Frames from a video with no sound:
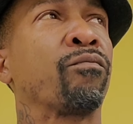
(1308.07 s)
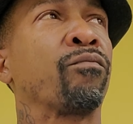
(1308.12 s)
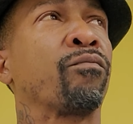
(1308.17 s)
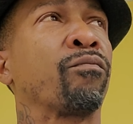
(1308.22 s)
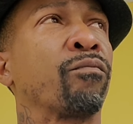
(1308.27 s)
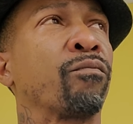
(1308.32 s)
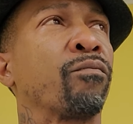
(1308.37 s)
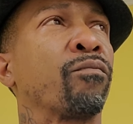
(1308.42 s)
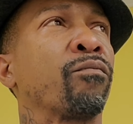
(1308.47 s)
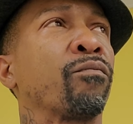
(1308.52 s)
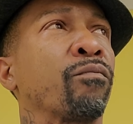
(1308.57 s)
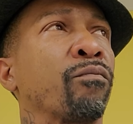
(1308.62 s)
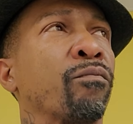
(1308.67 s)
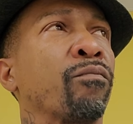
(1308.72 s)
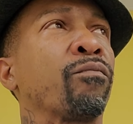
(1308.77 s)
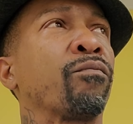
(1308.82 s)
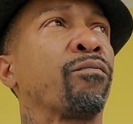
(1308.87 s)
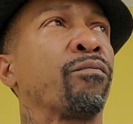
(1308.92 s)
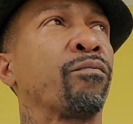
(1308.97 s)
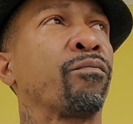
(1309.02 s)
yeah, I
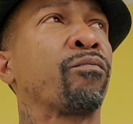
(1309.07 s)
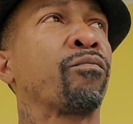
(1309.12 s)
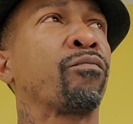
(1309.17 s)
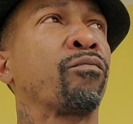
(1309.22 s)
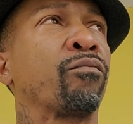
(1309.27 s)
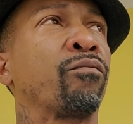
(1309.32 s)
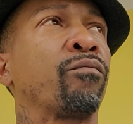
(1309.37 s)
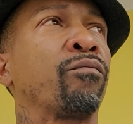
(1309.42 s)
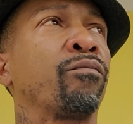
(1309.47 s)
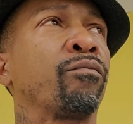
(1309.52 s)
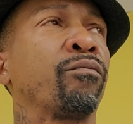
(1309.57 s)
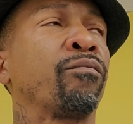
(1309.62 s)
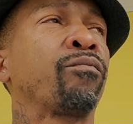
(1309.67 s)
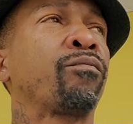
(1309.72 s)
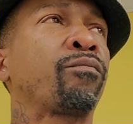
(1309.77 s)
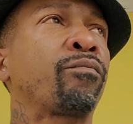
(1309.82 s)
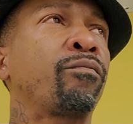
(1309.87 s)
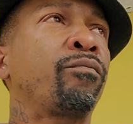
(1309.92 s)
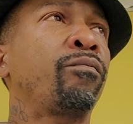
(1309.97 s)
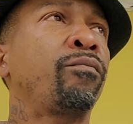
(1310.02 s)
guess that's what I'm trying to say.
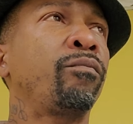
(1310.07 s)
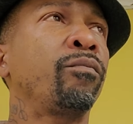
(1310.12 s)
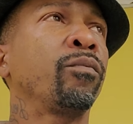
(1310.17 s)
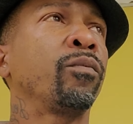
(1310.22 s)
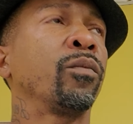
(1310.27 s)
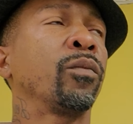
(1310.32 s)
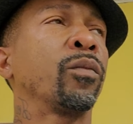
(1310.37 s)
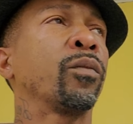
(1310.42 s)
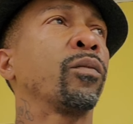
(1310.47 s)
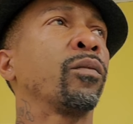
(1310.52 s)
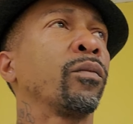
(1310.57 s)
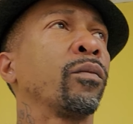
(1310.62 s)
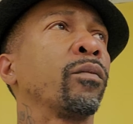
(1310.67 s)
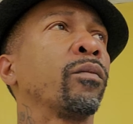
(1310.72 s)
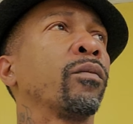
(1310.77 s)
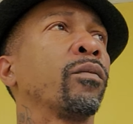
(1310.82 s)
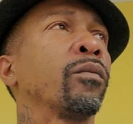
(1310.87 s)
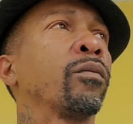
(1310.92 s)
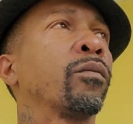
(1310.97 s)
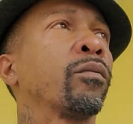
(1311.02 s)
Help
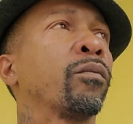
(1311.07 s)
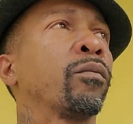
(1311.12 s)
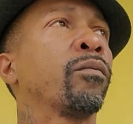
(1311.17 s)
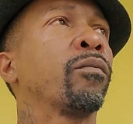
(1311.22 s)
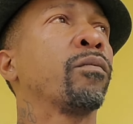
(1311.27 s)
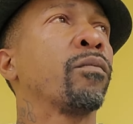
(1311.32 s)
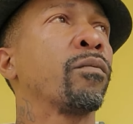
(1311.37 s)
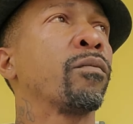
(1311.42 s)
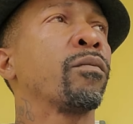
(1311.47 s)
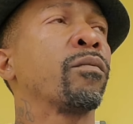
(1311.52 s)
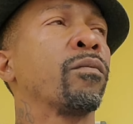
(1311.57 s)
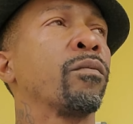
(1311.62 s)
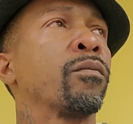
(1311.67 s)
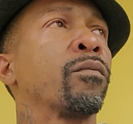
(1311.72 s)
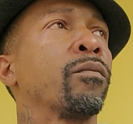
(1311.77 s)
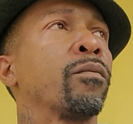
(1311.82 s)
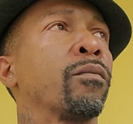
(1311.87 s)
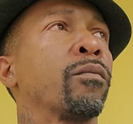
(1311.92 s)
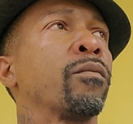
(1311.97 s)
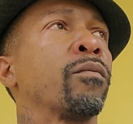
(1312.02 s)
with hair
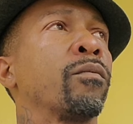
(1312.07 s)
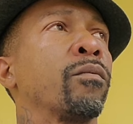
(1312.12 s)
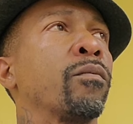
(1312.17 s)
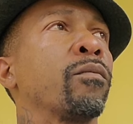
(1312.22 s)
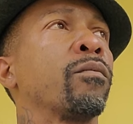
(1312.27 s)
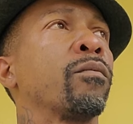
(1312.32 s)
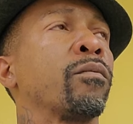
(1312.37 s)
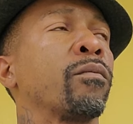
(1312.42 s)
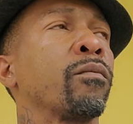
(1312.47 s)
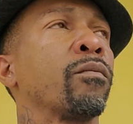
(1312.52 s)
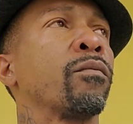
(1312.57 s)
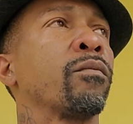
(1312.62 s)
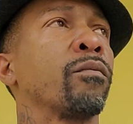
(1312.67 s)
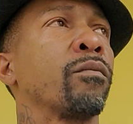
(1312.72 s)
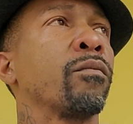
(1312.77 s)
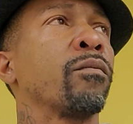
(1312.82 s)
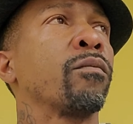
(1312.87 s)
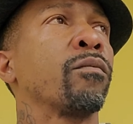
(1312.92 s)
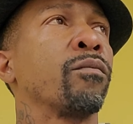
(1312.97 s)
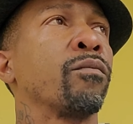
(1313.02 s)
growth in some
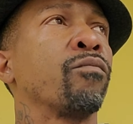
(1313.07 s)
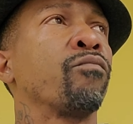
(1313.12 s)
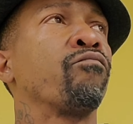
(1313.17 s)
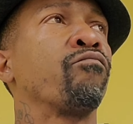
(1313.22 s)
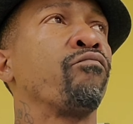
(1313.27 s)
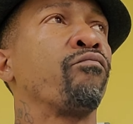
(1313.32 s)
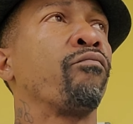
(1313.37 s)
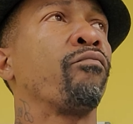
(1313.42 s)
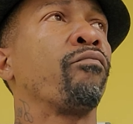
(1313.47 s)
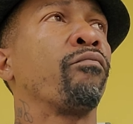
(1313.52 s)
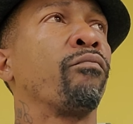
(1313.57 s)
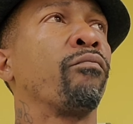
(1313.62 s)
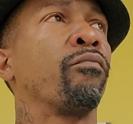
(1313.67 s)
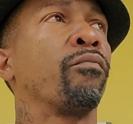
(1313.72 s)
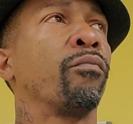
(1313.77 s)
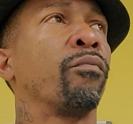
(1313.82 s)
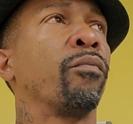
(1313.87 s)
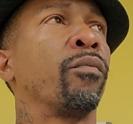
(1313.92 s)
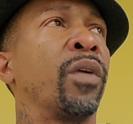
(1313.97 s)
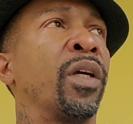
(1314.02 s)
kind of
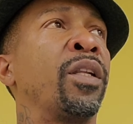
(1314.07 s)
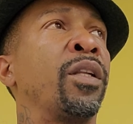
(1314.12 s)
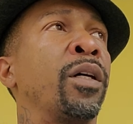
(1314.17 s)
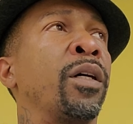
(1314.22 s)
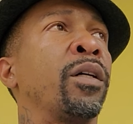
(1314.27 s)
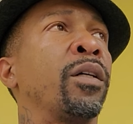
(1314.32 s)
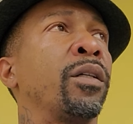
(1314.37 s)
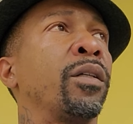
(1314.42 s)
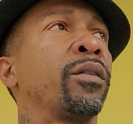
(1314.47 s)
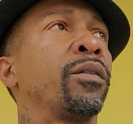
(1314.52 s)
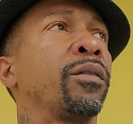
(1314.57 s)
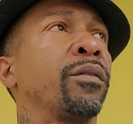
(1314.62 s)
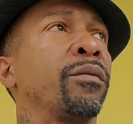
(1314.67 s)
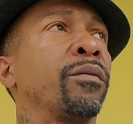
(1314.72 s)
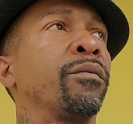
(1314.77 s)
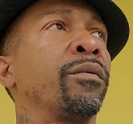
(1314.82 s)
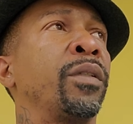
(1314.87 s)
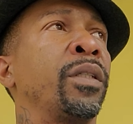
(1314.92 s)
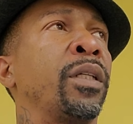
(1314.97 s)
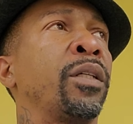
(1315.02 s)
way. it does.
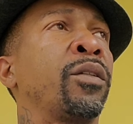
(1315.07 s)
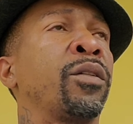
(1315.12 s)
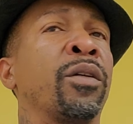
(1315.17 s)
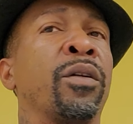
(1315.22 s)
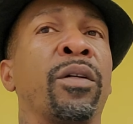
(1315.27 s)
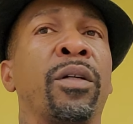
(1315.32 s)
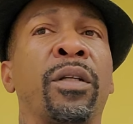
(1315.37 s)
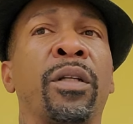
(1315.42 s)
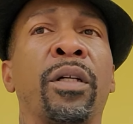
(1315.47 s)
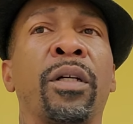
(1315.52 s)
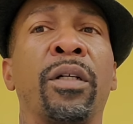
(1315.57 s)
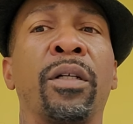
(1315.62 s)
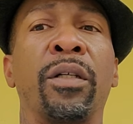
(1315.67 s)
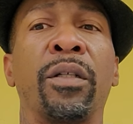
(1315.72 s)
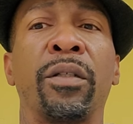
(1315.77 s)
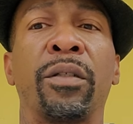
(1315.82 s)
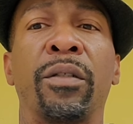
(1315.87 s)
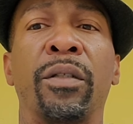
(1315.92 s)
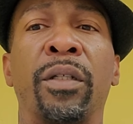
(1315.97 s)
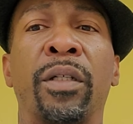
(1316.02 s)
Yes, sir, it
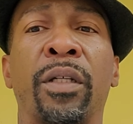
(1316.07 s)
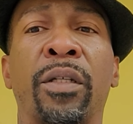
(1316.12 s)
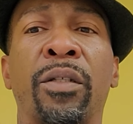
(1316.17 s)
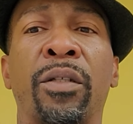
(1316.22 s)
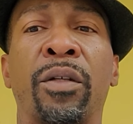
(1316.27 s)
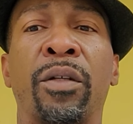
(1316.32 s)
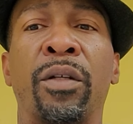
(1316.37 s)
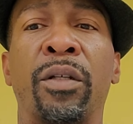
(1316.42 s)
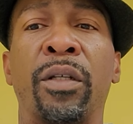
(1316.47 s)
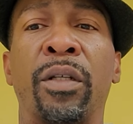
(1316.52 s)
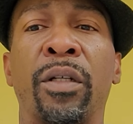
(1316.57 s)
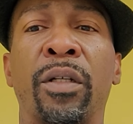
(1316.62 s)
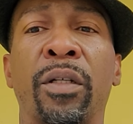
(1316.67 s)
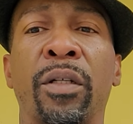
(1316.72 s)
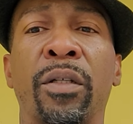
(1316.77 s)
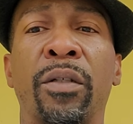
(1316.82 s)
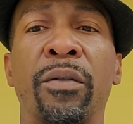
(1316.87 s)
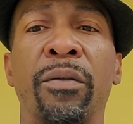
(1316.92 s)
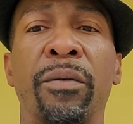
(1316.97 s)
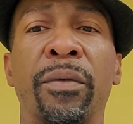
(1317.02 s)
does. Yes, sir, it does.